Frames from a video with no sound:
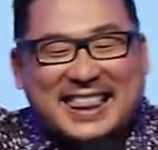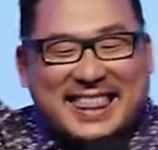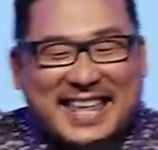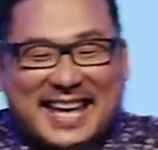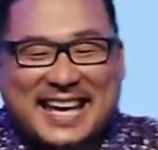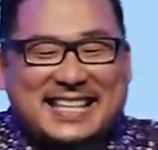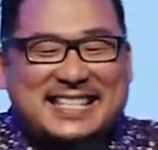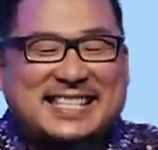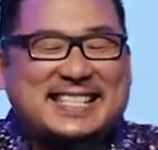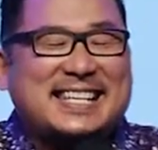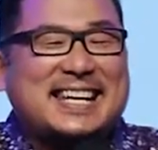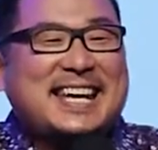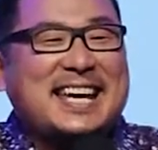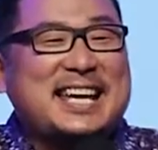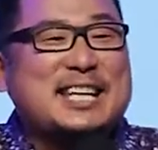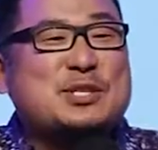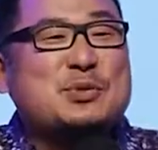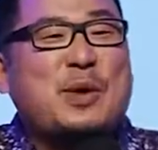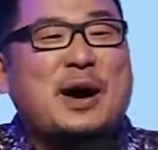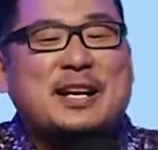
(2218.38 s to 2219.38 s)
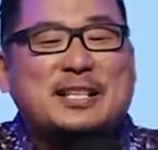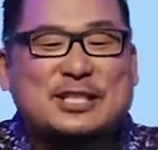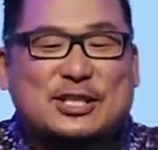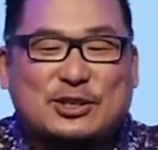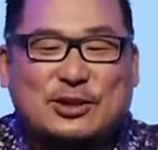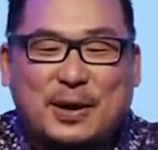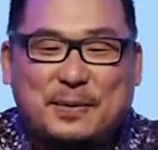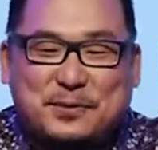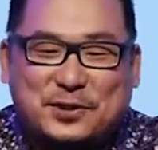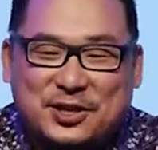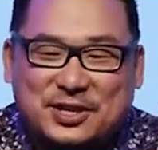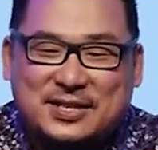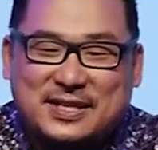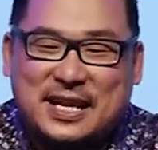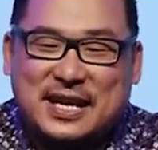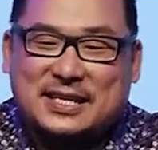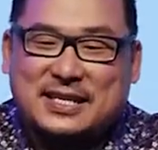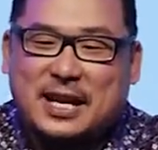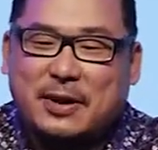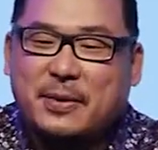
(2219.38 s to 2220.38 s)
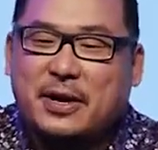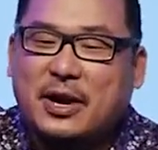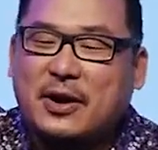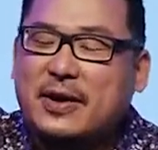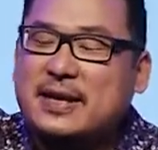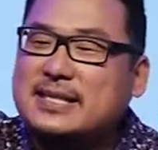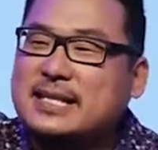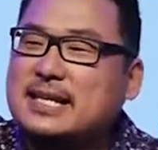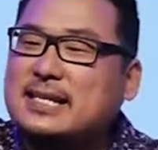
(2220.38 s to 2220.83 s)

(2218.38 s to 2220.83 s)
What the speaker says: this is what scripture says. Here we go. It